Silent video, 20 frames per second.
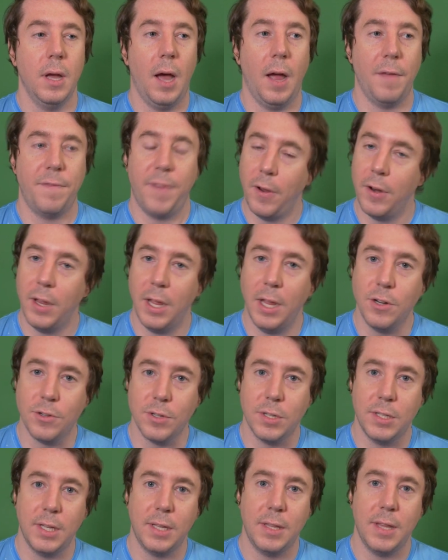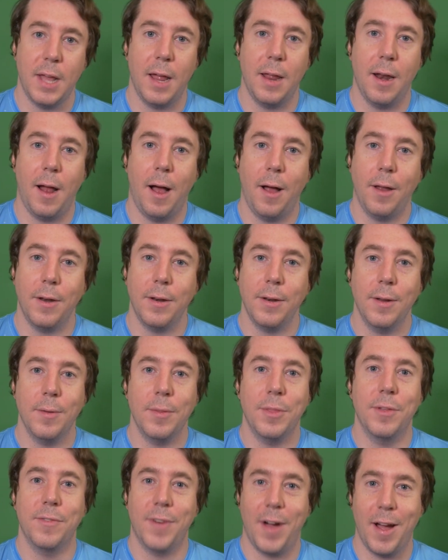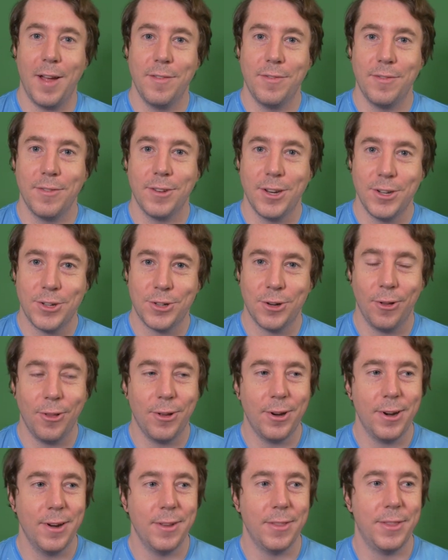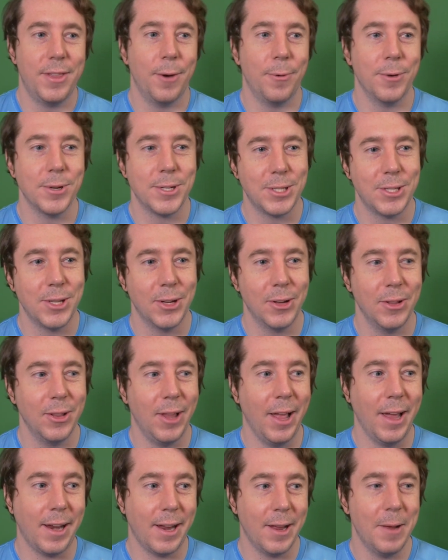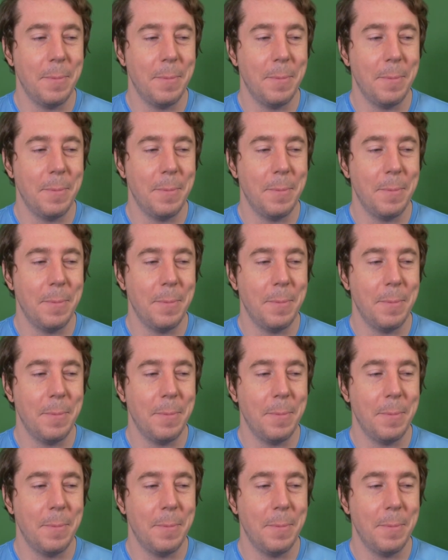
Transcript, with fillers: I found it interesting that on the Vive controller, there was still like